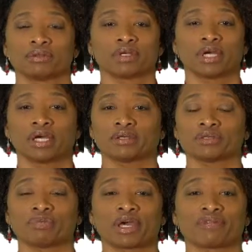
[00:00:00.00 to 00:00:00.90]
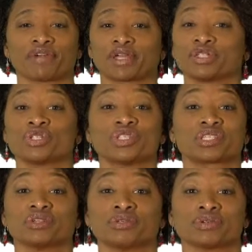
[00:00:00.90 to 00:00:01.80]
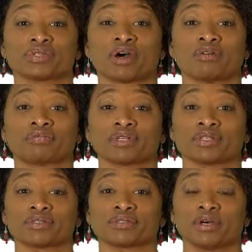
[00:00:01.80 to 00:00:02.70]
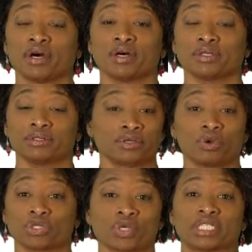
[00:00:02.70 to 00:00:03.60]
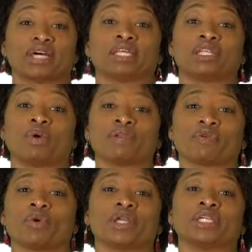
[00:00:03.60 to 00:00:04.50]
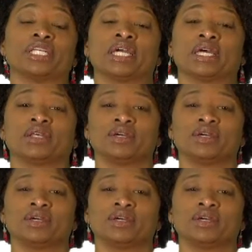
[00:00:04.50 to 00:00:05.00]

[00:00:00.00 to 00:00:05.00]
As a matter of fact, you should just kill yourself because you're going straight to hell anyway for what you did.